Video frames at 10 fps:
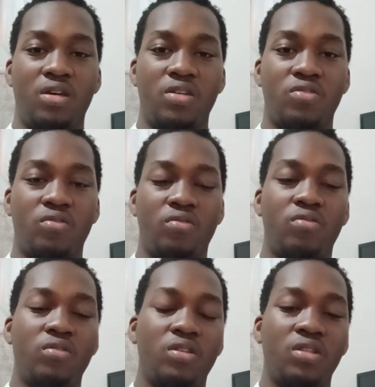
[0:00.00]
So
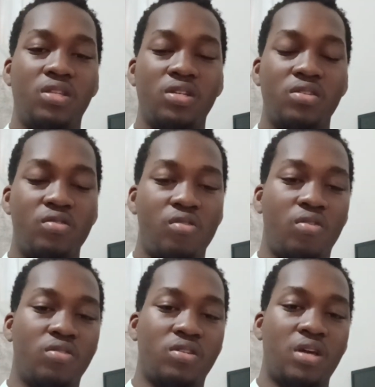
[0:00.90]
these
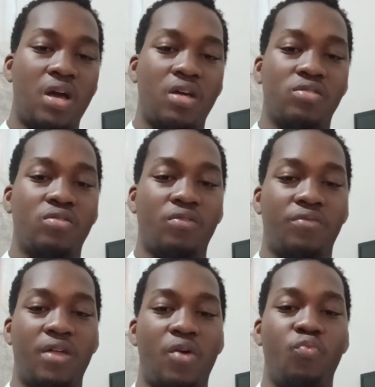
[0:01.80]
laws are stuff
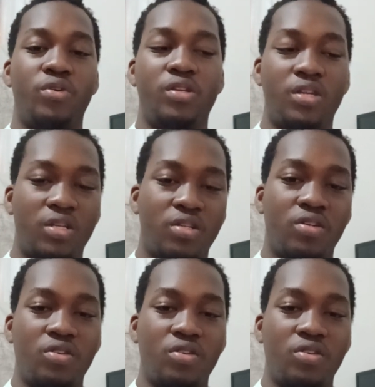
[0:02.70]
that we need